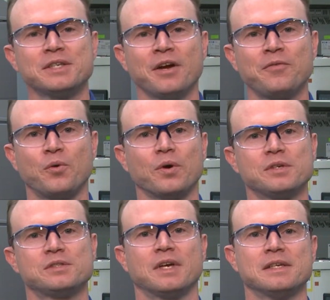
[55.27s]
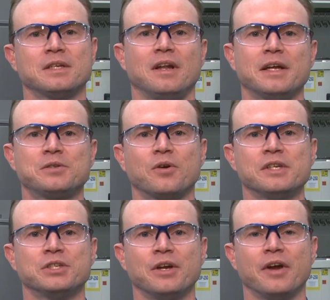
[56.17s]
Air Force as an electrical
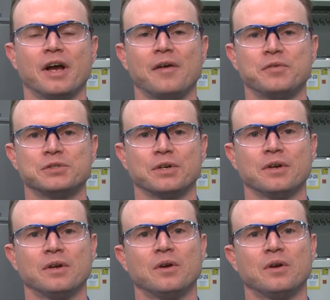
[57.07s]
engineering officer,